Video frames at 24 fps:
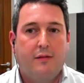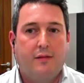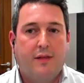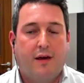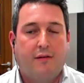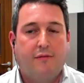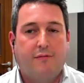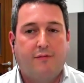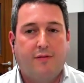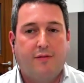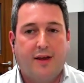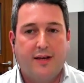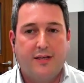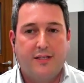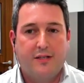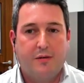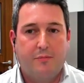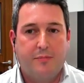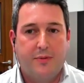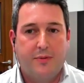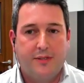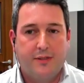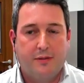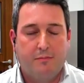that
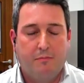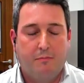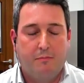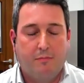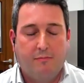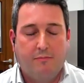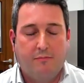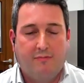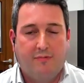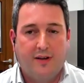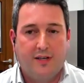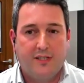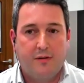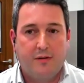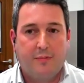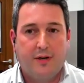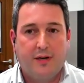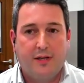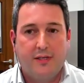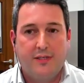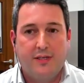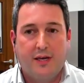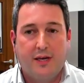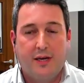
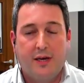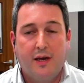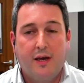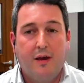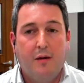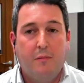flexibility,